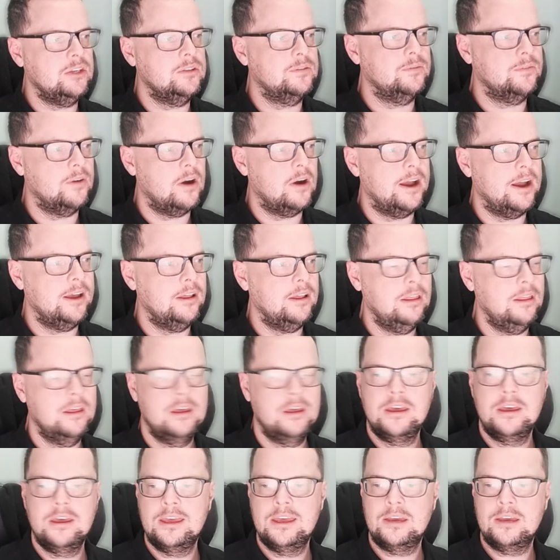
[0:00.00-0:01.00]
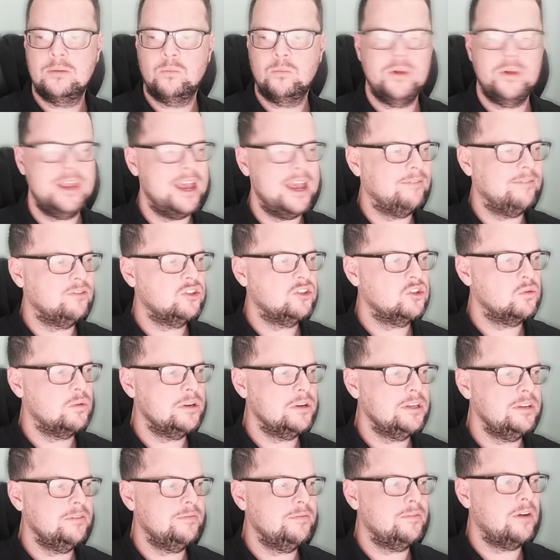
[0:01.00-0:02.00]
file, we have
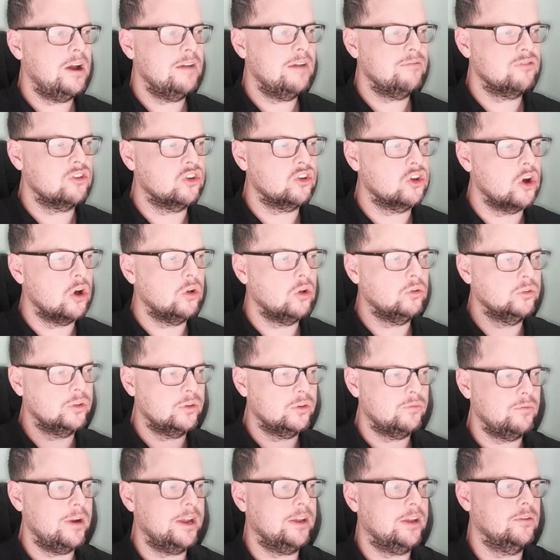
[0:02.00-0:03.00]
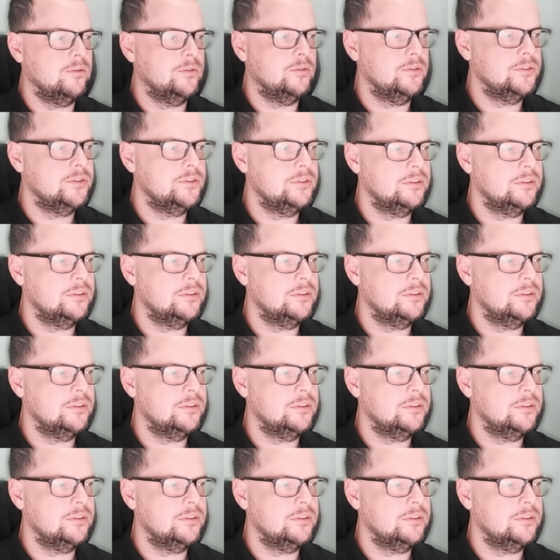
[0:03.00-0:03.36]
25 golden records